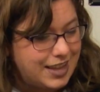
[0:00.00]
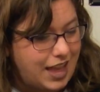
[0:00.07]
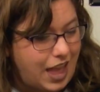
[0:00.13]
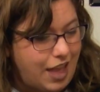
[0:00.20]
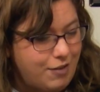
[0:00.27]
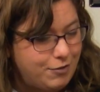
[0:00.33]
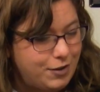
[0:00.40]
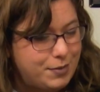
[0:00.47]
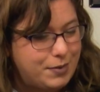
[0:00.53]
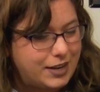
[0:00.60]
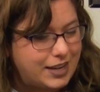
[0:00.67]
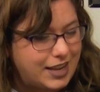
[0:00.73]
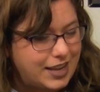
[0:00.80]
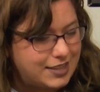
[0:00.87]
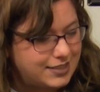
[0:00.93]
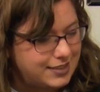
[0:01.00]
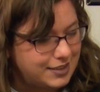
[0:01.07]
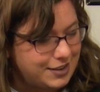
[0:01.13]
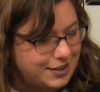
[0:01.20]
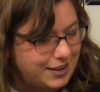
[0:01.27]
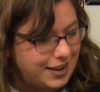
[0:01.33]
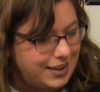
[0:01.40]
Everybody has to
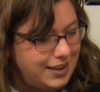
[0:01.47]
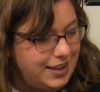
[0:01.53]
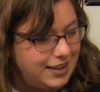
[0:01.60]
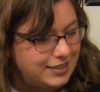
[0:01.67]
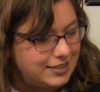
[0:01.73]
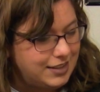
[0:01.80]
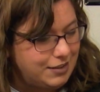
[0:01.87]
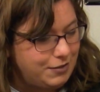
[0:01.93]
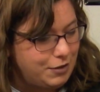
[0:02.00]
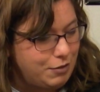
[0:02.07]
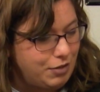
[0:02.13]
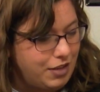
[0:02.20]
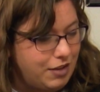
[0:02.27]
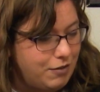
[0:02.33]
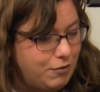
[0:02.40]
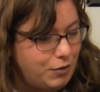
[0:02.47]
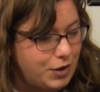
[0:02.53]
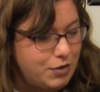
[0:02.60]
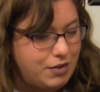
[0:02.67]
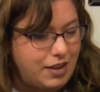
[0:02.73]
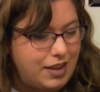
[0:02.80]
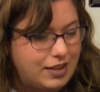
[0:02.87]
cook and eat. If you live where
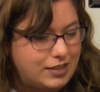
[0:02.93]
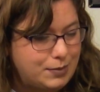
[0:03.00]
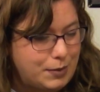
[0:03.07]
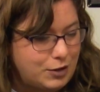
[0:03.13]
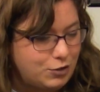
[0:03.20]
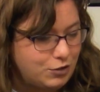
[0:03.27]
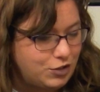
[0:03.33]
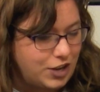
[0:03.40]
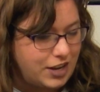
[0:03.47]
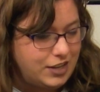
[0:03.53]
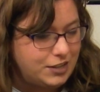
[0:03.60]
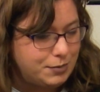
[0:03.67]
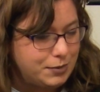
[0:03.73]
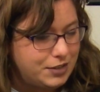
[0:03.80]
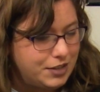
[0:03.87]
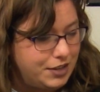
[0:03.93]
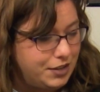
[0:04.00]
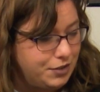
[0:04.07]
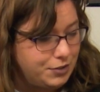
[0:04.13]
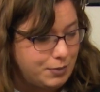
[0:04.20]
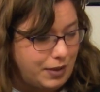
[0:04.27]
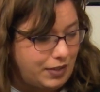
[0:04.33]
you can get special Chinese
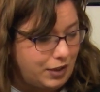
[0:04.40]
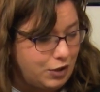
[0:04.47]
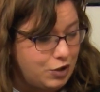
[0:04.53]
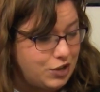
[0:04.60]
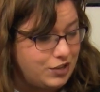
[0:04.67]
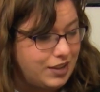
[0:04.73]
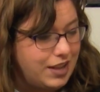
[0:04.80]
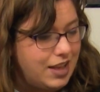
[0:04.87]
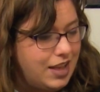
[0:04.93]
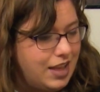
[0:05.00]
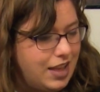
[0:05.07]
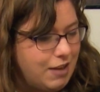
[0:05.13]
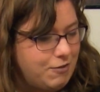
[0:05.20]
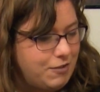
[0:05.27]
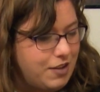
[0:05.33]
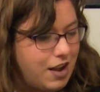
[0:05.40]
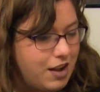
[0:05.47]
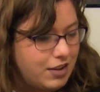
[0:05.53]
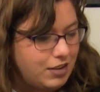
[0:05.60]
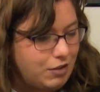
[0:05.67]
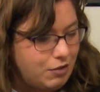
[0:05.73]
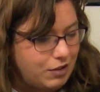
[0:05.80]
materials, well and good. If
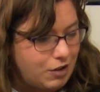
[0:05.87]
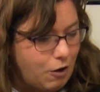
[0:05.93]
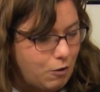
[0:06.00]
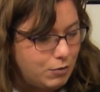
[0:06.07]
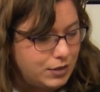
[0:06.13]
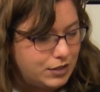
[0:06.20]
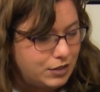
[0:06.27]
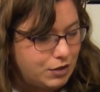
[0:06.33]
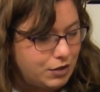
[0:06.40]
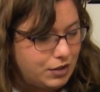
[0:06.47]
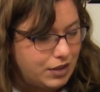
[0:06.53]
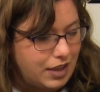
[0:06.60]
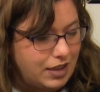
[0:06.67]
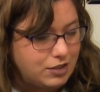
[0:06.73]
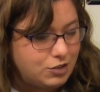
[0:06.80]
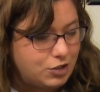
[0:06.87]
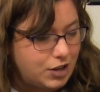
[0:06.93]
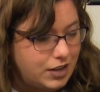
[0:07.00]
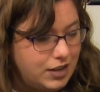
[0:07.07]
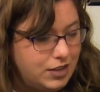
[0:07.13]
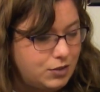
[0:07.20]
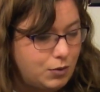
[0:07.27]
not, you can always cook in
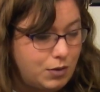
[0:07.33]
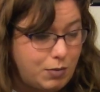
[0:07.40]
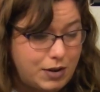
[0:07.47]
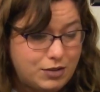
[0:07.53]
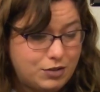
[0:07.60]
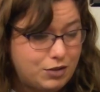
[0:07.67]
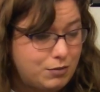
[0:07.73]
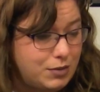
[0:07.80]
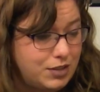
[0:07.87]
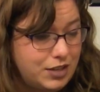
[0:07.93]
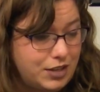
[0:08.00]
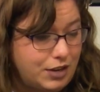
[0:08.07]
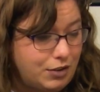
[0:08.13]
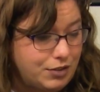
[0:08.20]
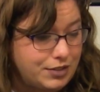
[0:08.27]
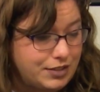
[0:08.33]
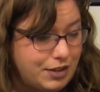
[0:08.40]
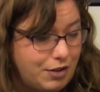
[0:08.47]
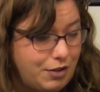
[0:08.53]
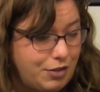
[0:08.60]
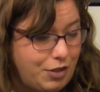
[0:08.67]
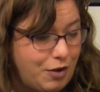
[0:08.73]
Chinese with Western materials,
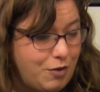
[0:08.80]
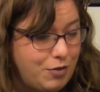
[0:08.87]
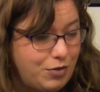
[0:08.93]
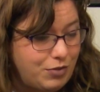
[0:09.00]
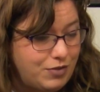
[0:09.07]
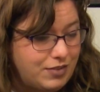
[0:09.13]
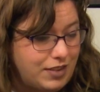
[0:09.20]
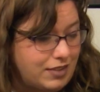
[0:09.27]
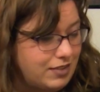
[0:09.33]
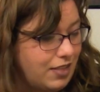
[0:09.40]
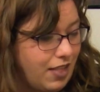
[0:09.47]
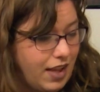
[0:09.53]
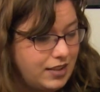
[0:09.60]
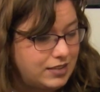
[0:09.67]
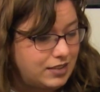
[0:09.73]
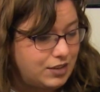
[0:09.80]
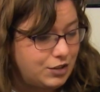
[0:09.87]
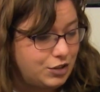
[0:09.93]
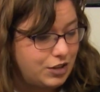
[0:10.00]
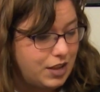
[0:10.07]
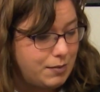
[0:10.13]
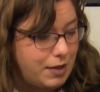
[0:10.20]
although since the last
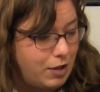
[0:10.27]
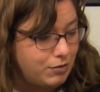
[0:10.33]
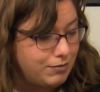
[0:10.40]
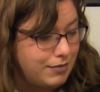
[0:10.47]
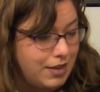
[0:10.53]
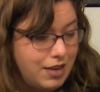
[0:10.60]
edition came out,